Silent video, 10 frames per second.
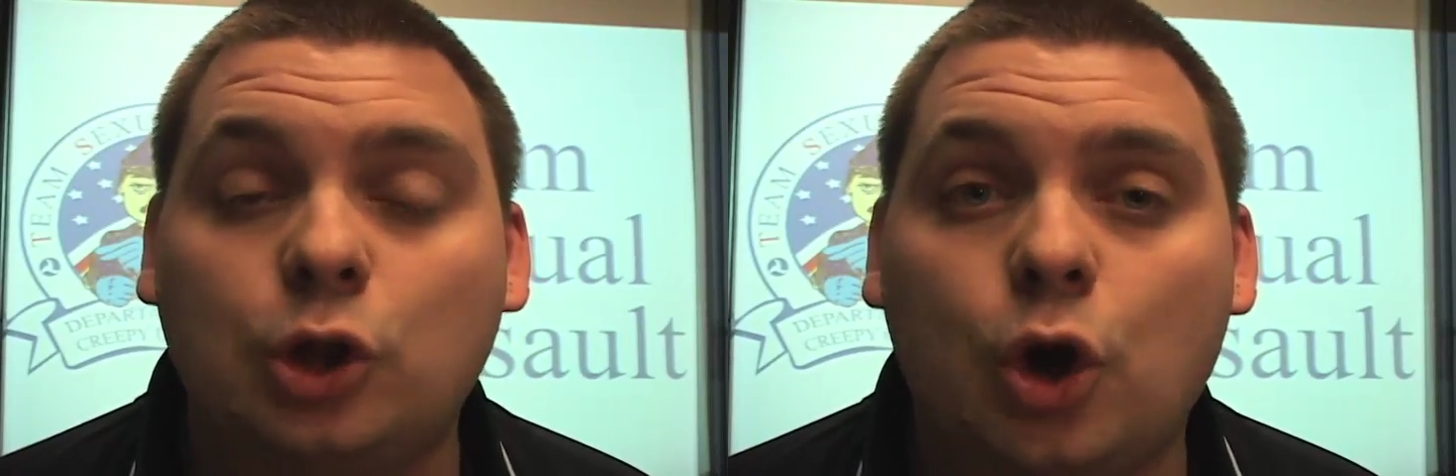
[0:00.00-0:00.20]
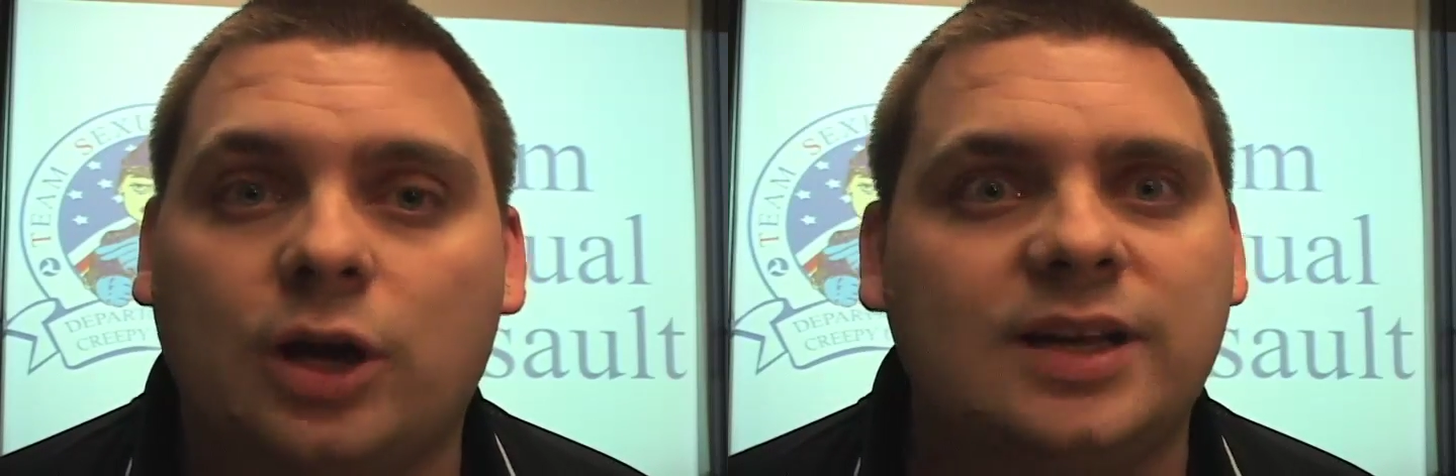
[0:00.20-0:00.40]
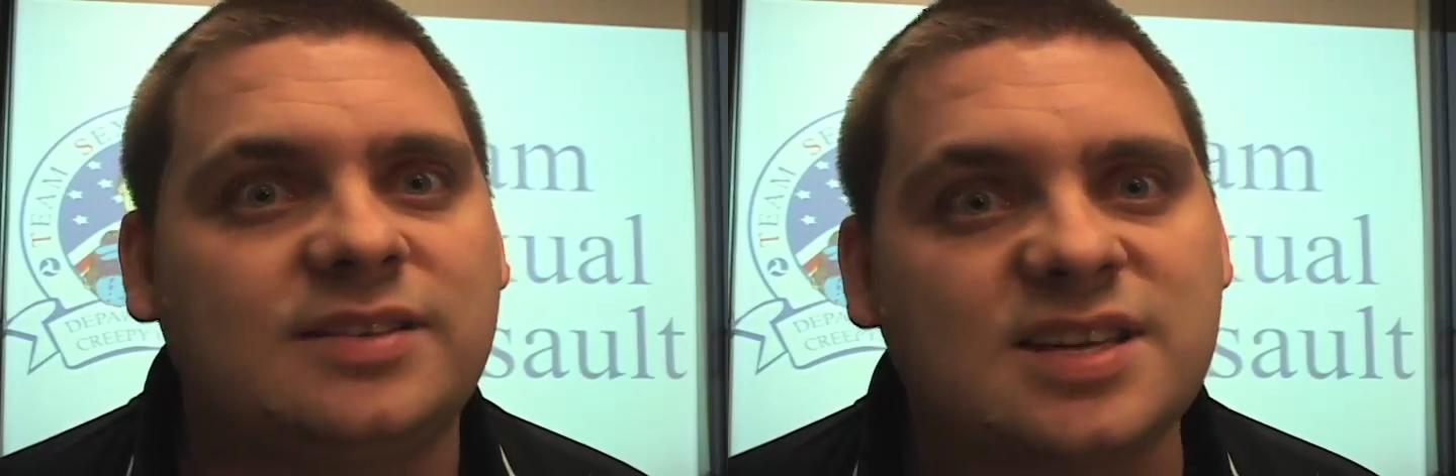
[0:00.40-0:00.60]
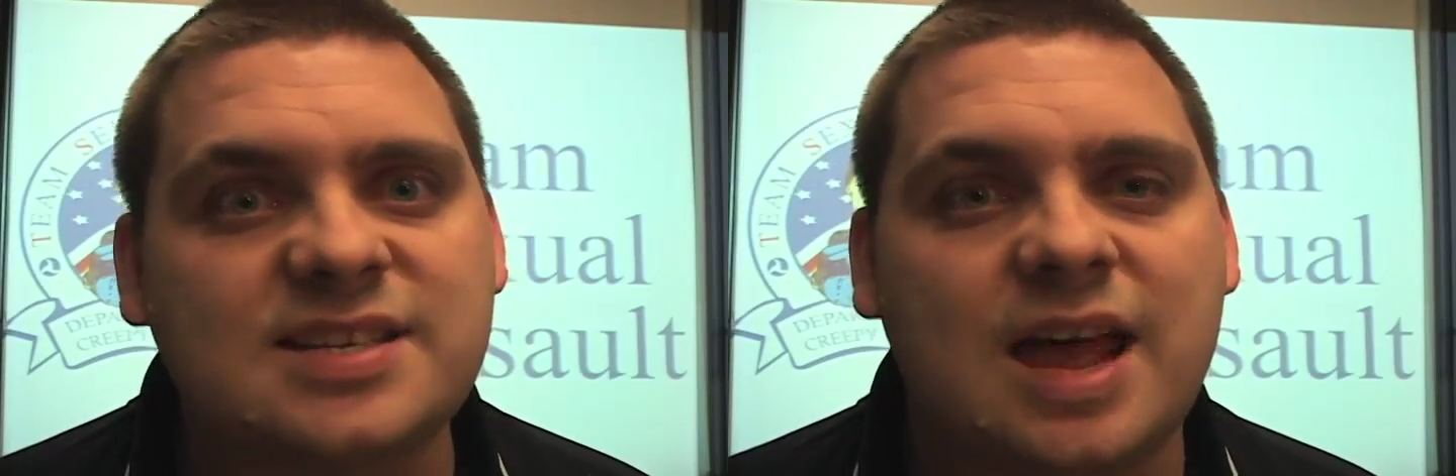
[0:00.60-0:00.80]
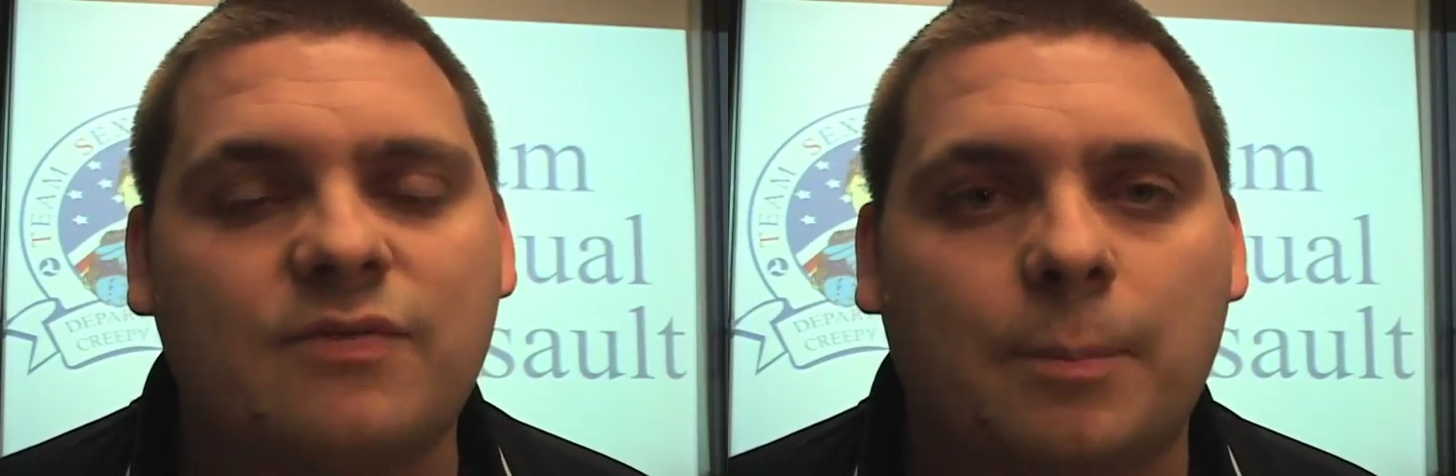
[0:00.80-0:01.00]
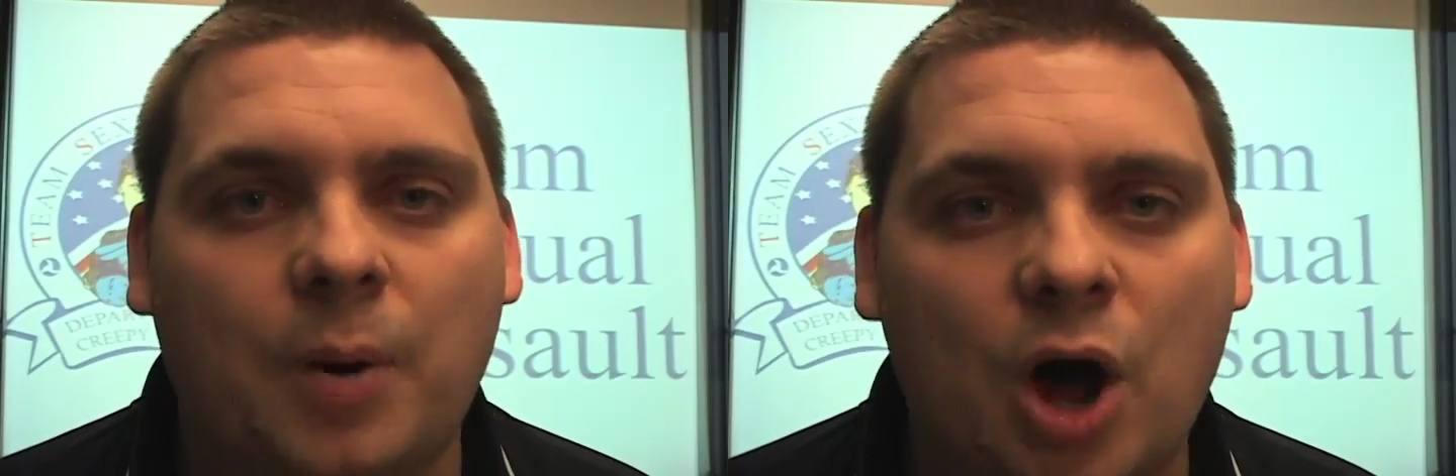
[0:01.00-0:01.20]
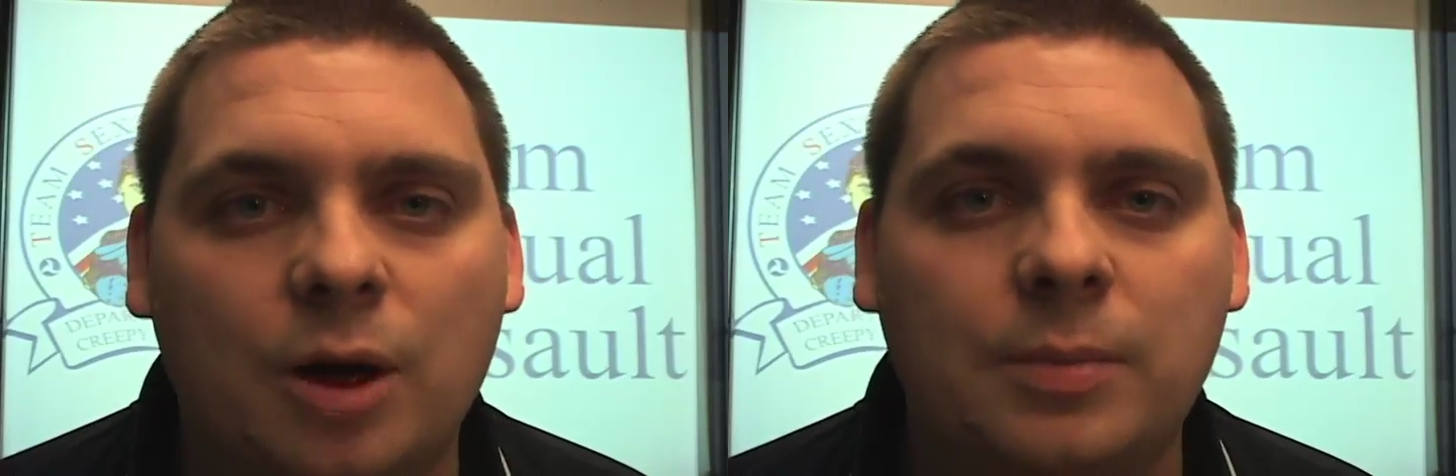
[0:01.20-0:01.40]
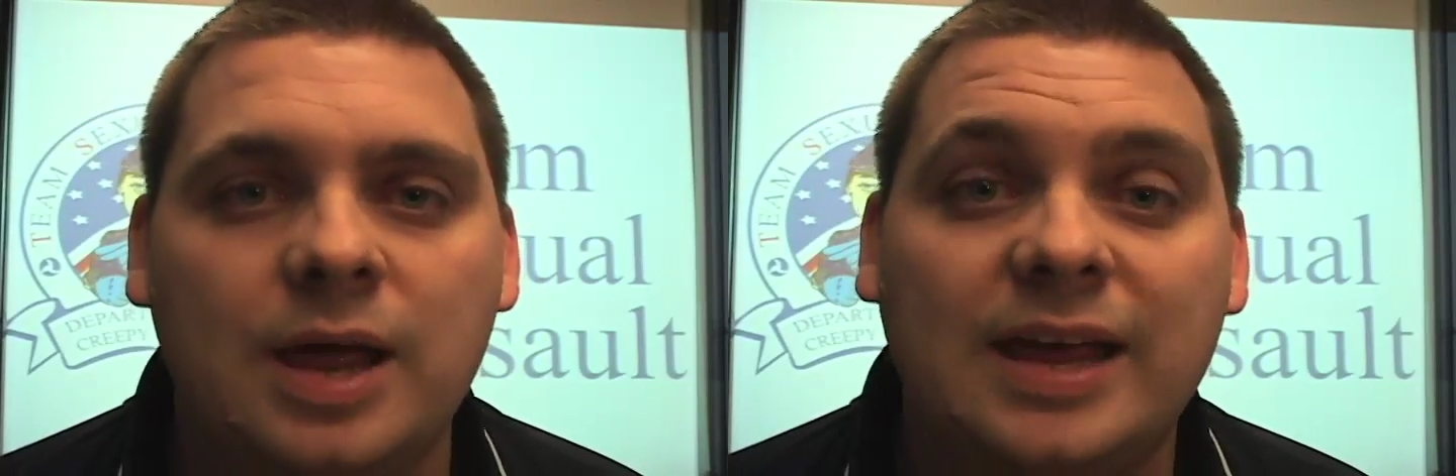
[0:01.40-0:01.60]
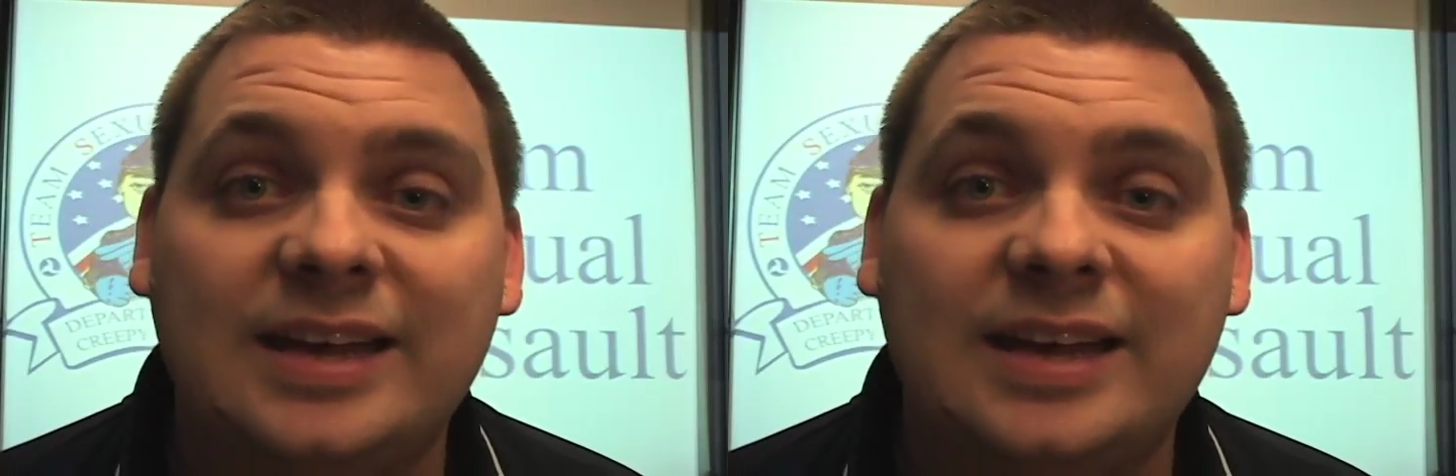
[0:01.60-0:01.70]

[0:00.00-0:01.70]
"Look, he doesn't have a bomb,